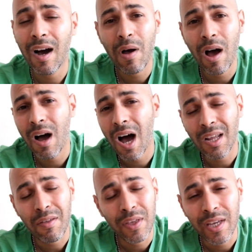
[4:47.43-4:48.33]
I
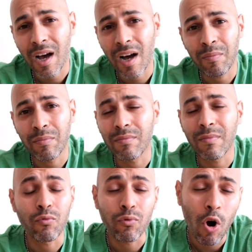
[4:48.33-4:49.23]
don't think I'm
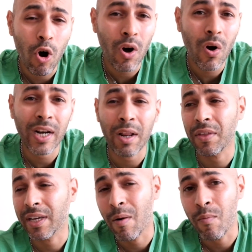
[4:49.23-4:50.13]
wrong. I don't
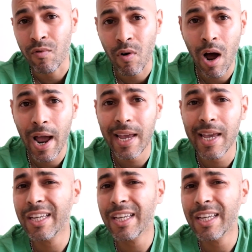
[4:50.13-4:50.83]
think I'm right.